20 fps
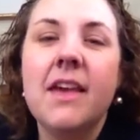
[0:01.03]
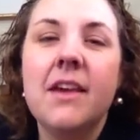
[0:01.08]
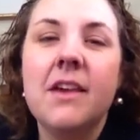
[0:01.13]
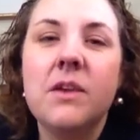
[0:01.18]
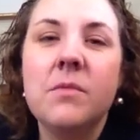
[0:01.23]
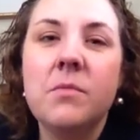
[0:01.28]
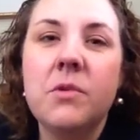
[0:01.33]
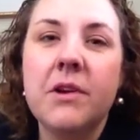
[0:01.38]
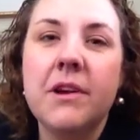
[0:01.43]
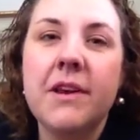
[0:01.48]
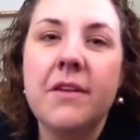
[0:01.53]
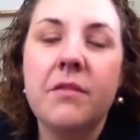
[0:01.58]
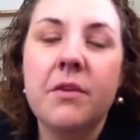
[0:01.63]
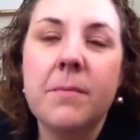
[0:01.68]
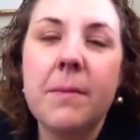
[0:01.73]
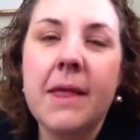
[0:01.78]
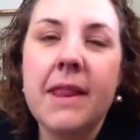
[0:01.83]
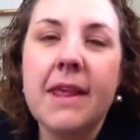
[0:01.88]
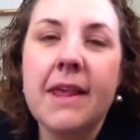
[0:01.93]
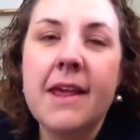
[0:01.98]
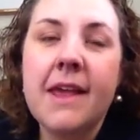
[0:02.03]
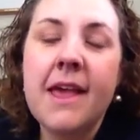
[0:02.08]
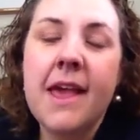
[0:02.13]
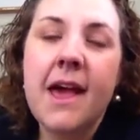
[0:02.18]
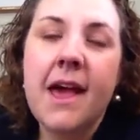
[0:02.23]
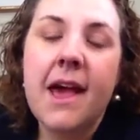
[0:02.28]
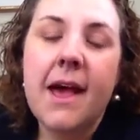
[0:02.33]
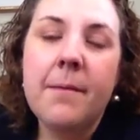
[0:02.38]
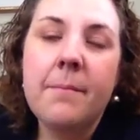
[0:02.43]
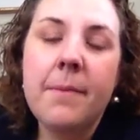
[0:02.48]
Good morning, everybody.
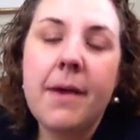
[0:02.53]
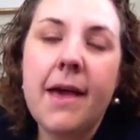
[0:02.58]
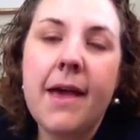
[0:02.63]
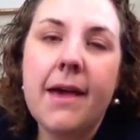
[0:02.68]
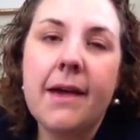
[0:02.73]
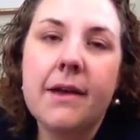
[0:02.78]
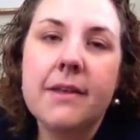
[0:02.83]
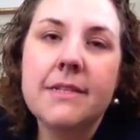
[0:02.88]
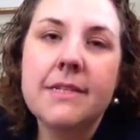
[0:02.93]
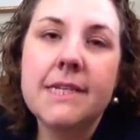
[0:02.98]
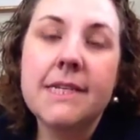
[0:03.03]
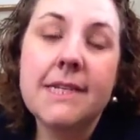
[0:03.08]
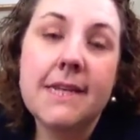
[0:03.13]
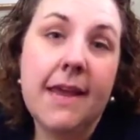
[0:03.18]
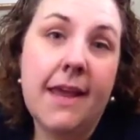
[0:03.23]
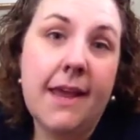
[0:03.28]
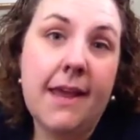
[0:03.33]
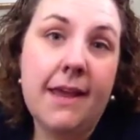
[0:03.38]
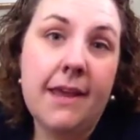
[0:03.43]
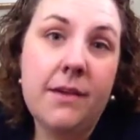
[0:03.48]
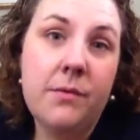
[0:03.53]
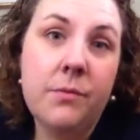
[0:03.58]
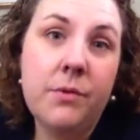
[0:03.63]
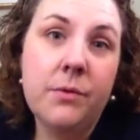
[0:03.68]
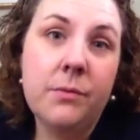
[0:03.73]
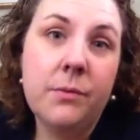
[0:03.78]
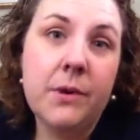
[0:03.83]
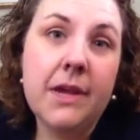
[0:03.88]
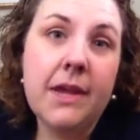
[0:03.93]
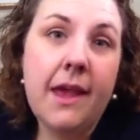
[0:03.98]
I'm back today with
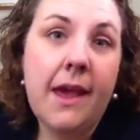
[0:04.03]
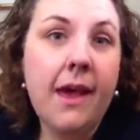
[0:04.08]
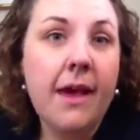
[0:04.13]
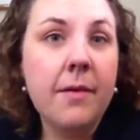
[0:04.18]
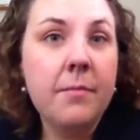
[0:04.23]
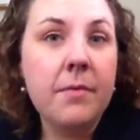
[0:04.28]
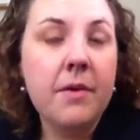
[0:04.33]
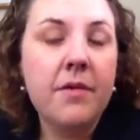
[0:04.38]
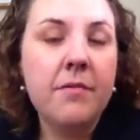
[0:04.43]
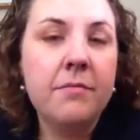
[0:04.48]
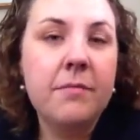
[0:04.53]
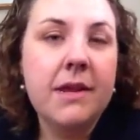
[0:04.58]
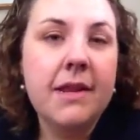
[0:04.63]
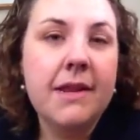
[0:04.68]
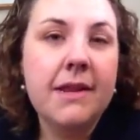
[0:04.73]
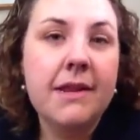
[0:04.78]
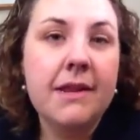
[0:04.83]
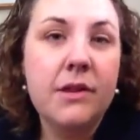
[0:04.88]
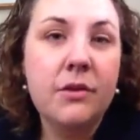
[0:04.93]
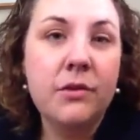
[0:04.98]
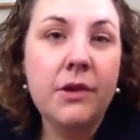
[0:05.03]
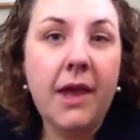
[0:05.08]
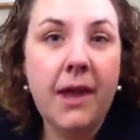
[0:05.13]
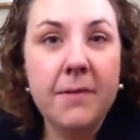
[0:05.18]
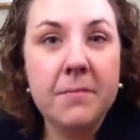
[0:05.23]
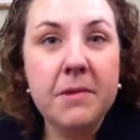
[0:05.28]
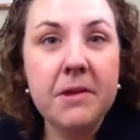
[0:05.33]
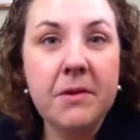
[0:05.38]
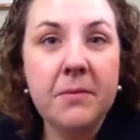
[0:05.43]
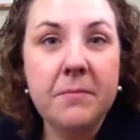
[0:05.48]
a recap of meeting Neil
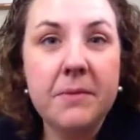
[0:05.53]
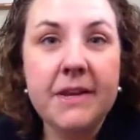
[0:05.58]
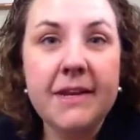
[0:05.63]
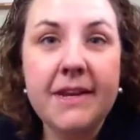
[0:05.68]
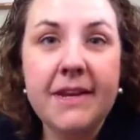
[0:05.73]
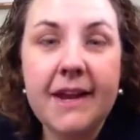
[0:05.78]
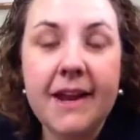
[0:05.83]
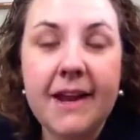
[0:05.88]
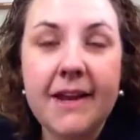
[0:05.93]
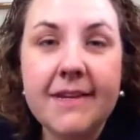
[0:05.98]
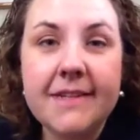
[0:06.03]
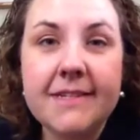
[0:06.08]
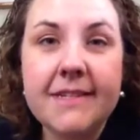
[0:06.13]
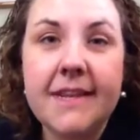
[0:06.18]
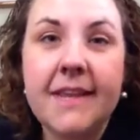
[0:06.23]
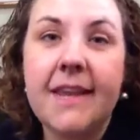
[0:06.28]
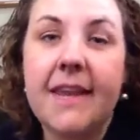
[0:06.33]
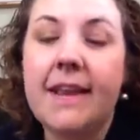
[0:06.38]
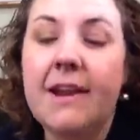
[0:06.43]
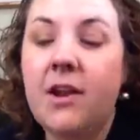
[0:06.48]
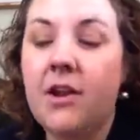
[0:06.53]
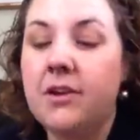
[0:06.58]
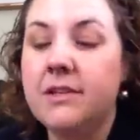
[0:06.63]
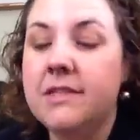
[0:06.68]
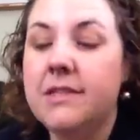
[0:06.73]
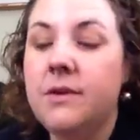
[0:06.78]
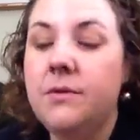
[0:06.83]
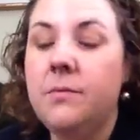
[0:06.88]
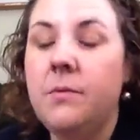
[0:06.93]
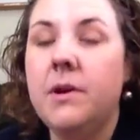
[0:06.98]
Gaiman on Monday night, and I
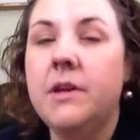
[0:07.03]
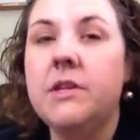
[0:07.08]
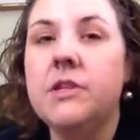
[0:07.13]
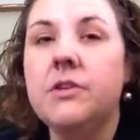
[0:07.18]
also wanted